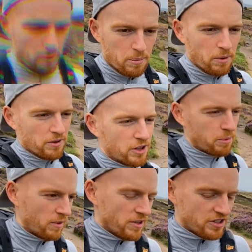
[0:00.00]
up on top of
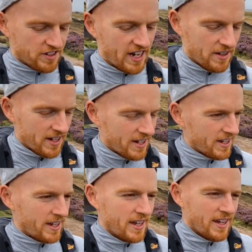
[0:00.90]
the Roaches now.
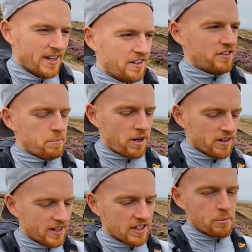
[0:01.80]
This is the part that
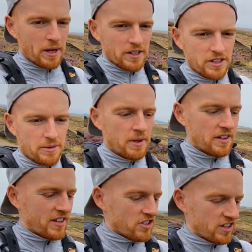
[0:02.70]
I love about it. You can
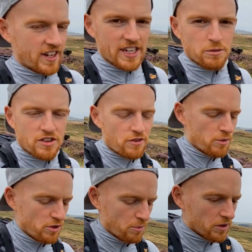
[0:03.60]
essentially take whichever
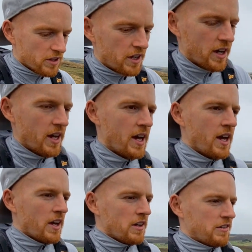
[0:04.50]
route you want.
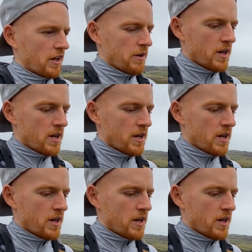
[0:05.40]
So